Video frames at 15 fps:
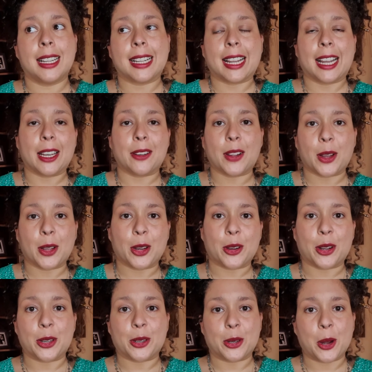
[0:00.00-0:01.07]
kind of out here
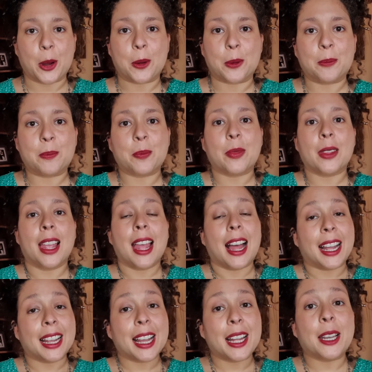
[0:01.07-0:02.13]
on our own.
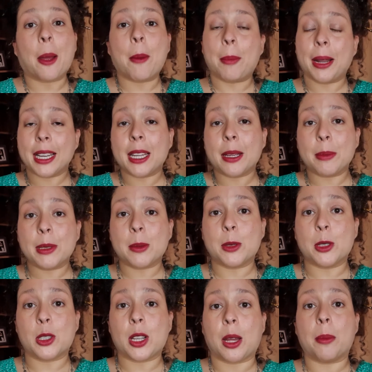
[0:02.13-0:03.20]
Again, my name is
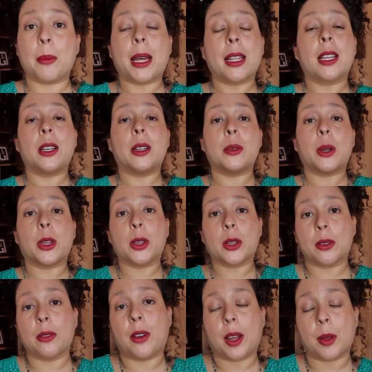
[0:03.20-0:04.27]
Michelle Mello. You
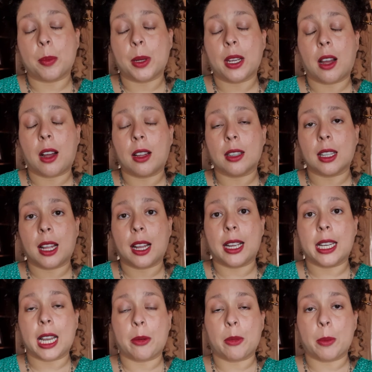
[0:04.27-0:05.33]
can find me
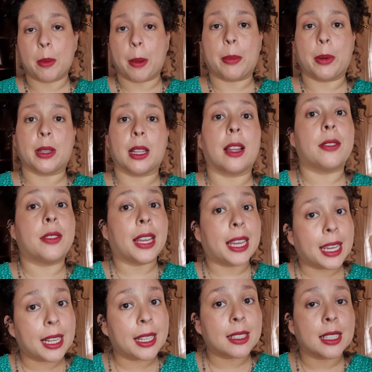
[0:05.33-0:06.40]
online at
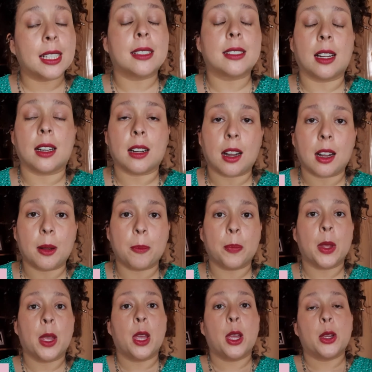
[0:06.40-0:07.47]
rememberlovehealing.com.
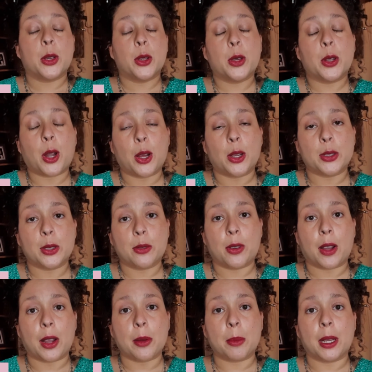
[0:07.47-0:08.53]
You can also
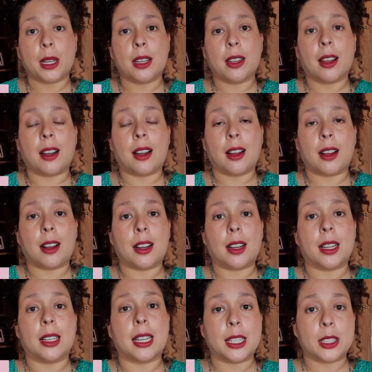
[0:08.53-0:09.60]
find me
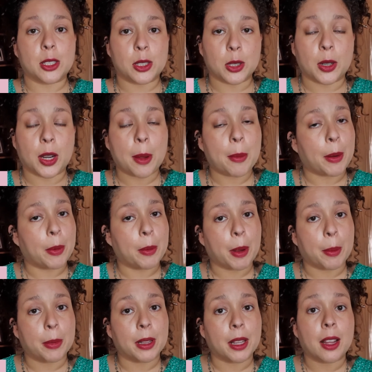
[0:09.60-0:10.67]
on Instagram at
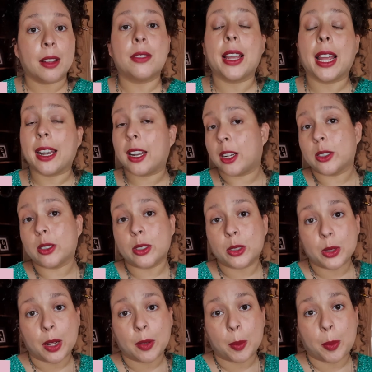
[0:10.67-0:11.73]
rememberlove. And I also do
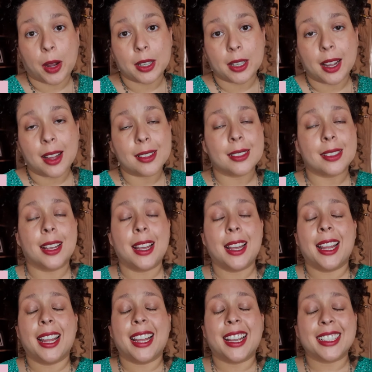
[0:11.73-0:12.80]
have a podcast.
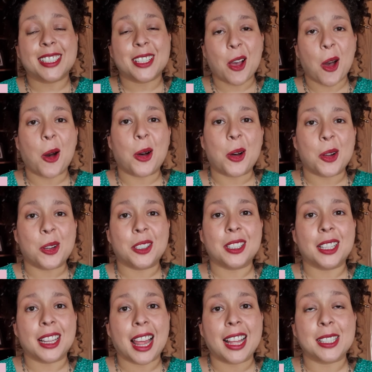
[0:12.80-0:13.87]
It's called
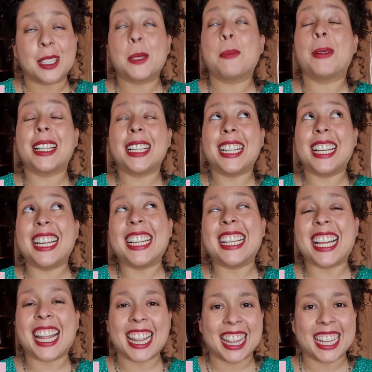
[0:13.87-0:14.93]

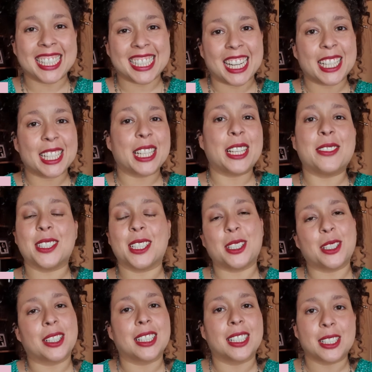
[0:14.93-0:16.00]
Spilling the Tea Leaves, and you
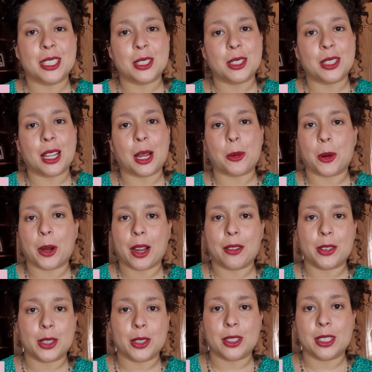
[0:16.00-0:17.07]
can listen to that
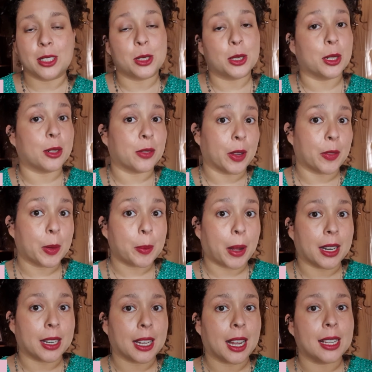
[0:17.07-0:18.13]
wherever you listen to your favorite
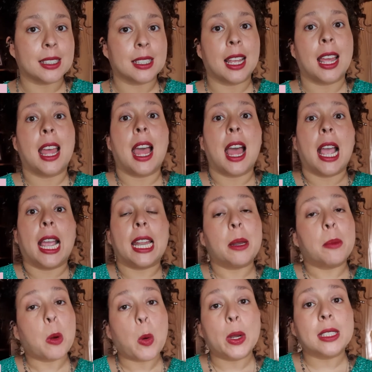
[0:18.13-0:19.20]
podcast. And
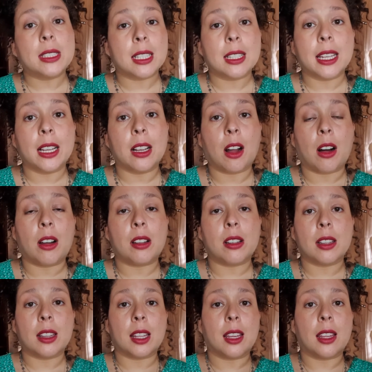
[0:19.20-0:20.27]
I'm going to link all
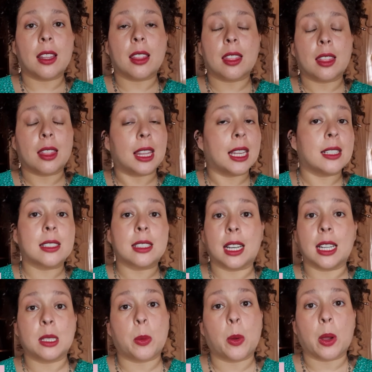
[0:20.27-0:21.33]
the things that
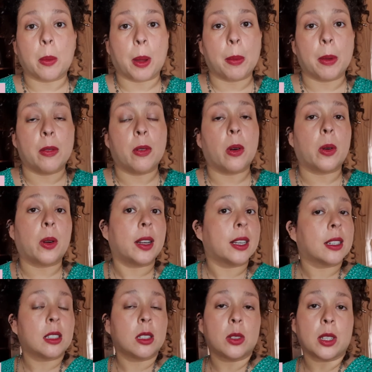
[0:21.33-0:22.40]
I spoke about before,
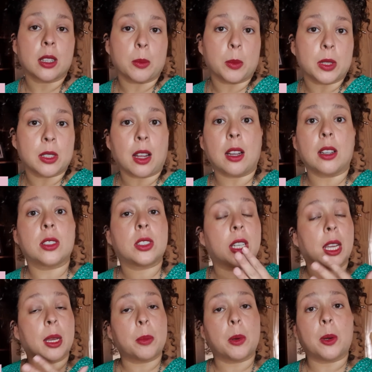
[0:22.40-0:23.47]
including the massage
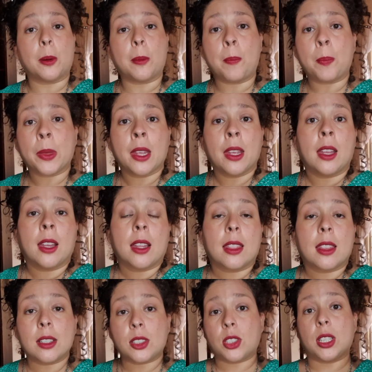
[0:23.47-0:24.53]
table,
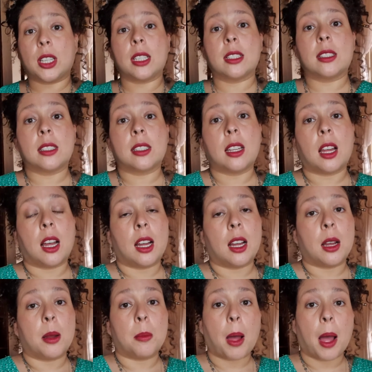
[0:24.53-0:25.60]
the sheets,
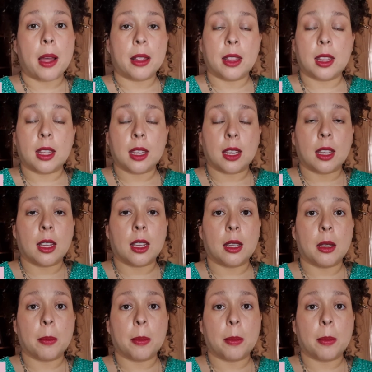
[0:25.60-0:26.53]
the